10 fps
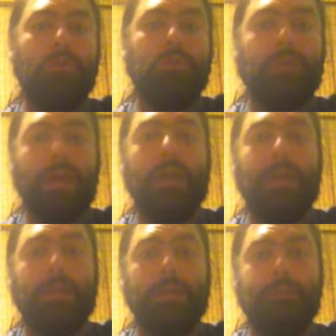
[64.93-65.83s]
you die.
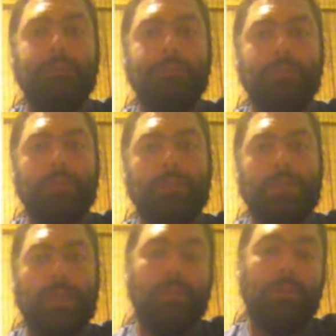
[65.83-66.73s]

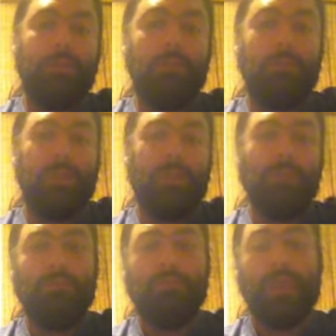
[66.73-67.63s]
And then you'll
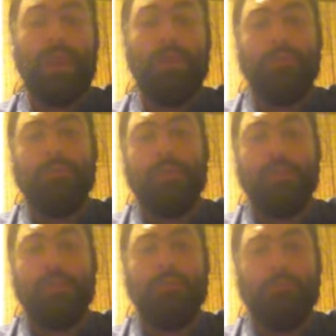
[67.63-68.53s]
be, I would
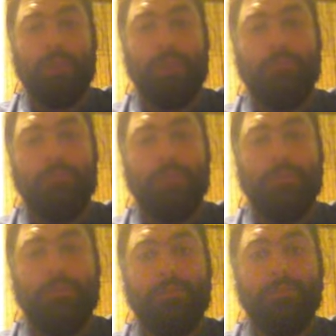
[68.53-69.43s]
say, at
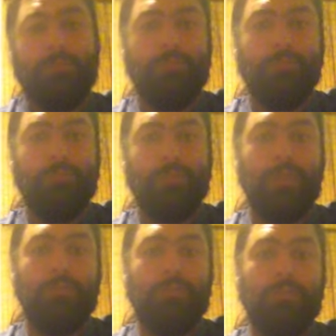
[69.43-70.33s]
peace,
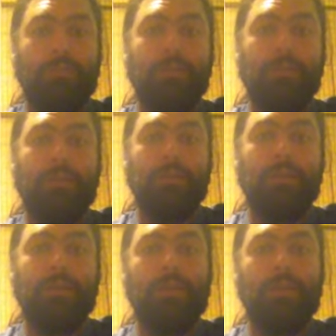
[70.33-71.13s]
relatively speaking,